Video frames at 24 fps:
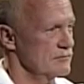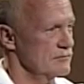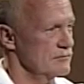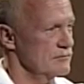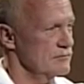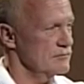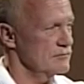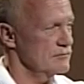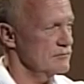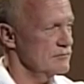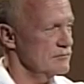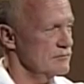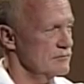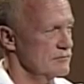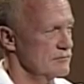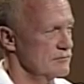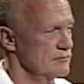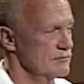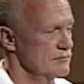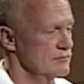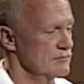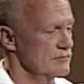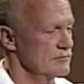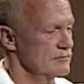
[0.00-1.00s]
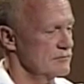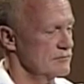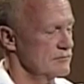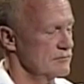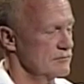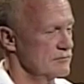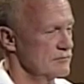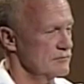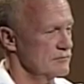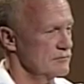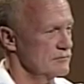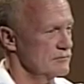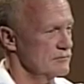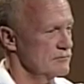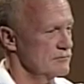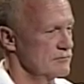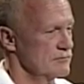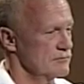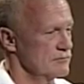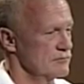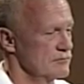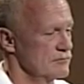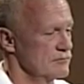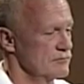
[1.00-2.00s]

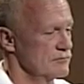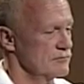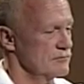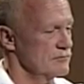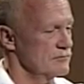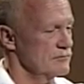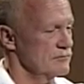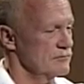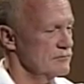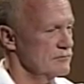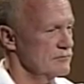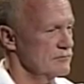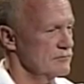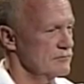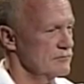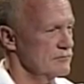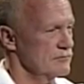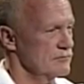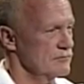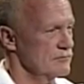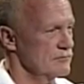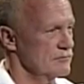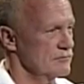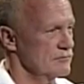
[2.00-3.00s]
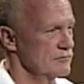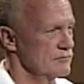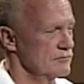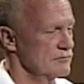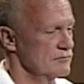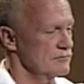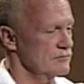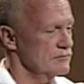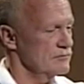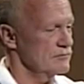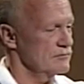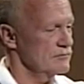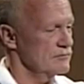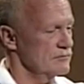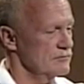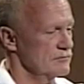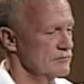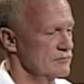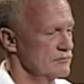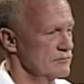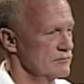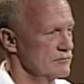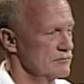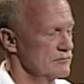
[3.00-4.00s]

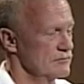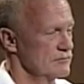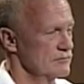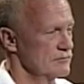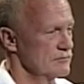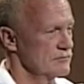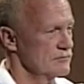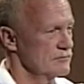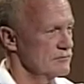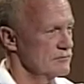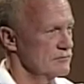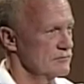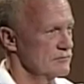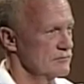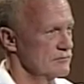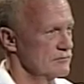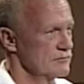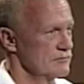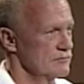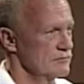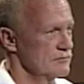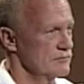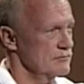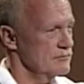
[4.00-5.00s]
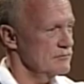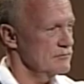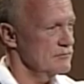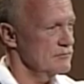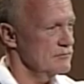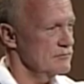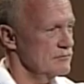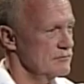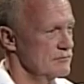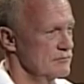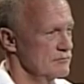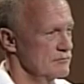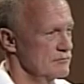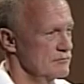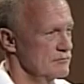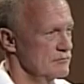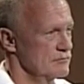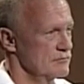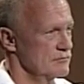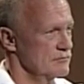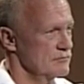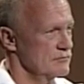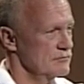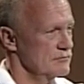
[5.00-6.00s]

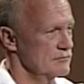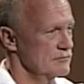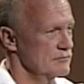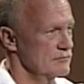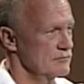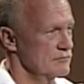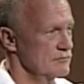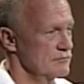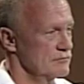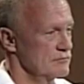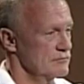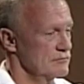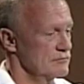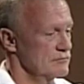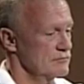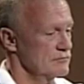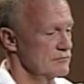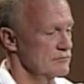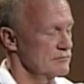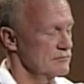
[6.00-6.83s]
[no speech]